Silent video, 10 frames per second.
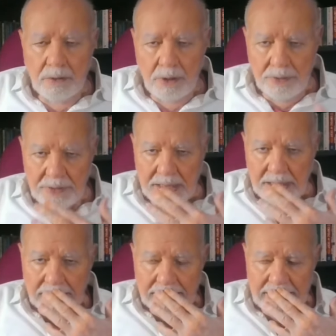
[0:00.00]
On the
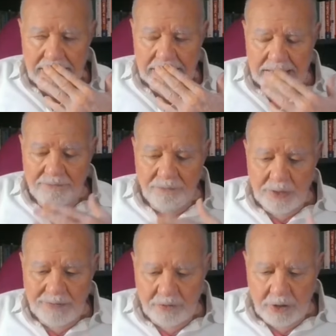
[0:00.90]
other hand, if you
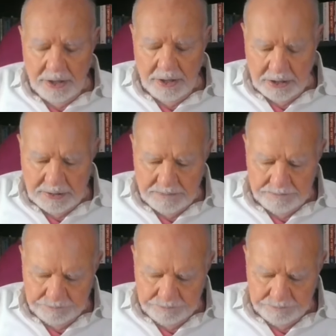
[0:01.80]
have 100